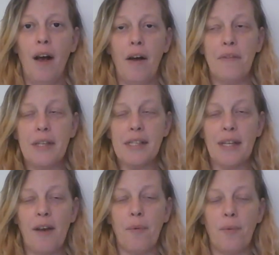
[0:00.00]

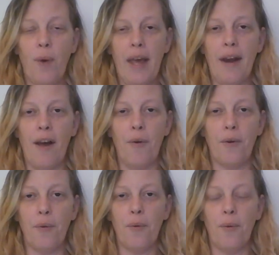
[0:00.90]
obviously I would weigh it
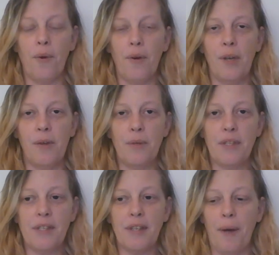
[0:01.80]
out or
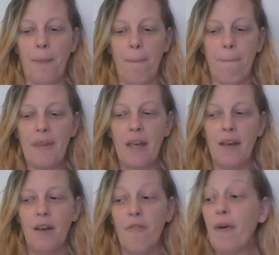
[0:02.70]
use
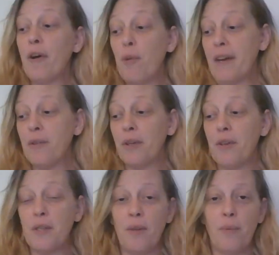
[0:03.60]
volumetric
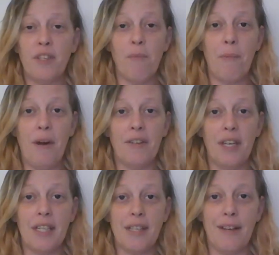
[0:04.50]
dosing, which I'm about
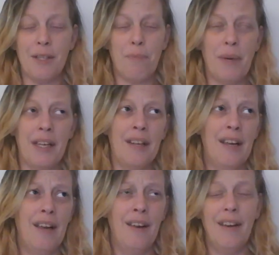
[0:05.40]
to discuss. But
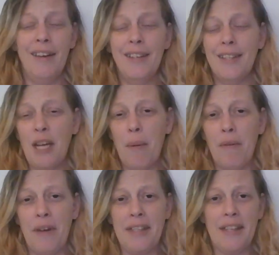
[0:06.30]
it's a tab
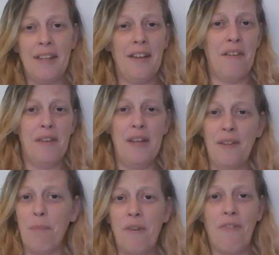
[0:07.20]
of acid. I've
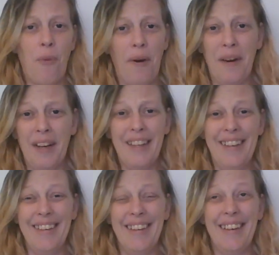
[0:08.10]
eaten them before.
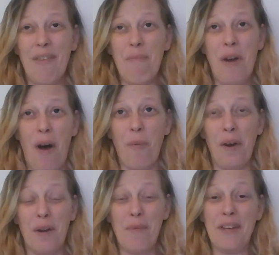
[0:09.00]
I'm not
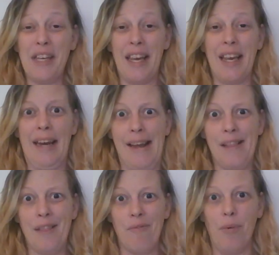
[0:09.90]
worried about taking an
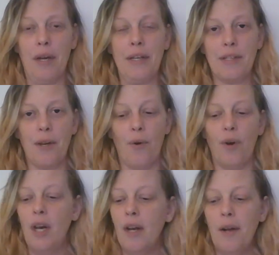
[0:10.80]
eighth of one, so
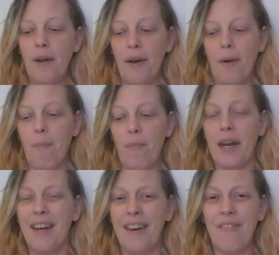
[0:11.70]

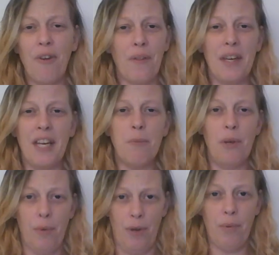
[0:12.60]
I didn't feel the need to
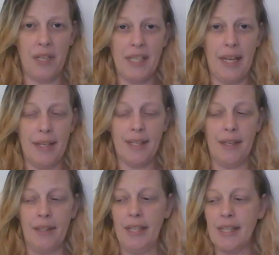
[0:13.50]
be real precise
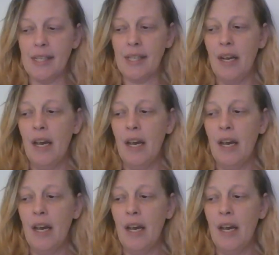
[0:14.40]
in this.